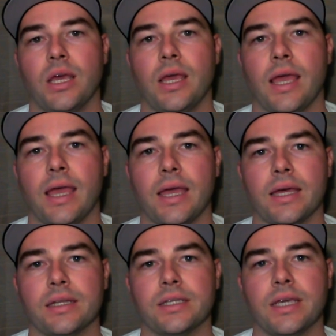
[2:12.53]

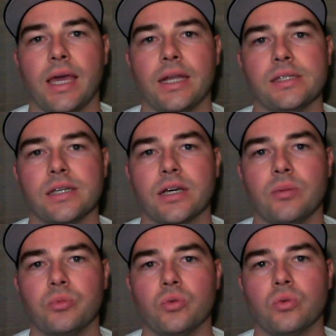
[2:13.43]
And Cat has a
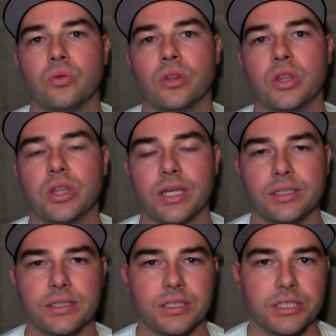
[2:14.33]
couple
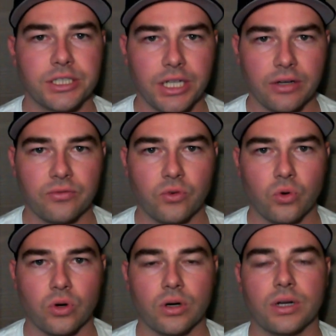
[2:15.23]
things to check
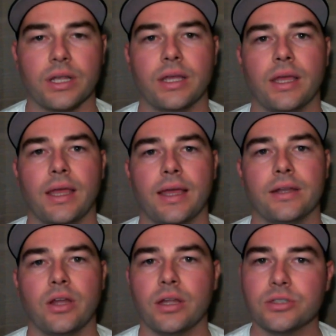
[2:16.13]
for, and
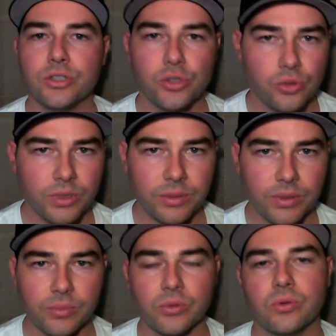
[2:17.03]
not too many
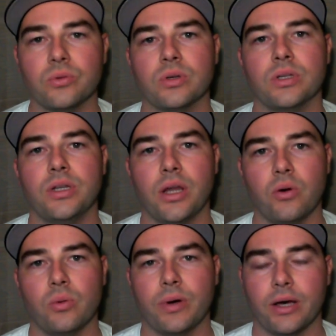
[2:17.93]
people
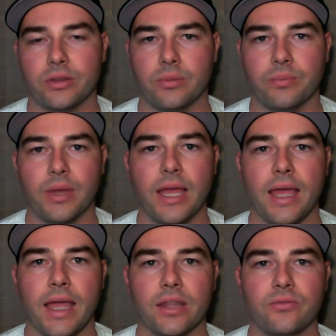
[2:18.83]
know about them.
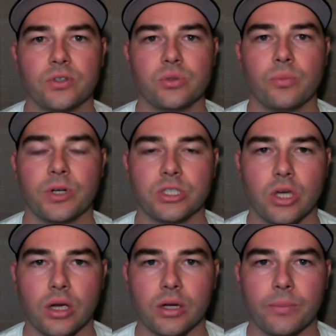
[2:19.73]
And the first one I'm going to
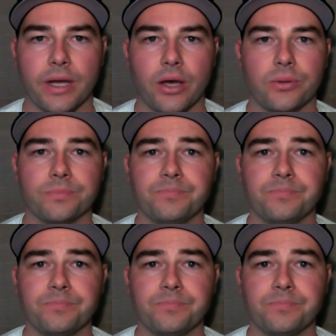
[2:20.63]
talk about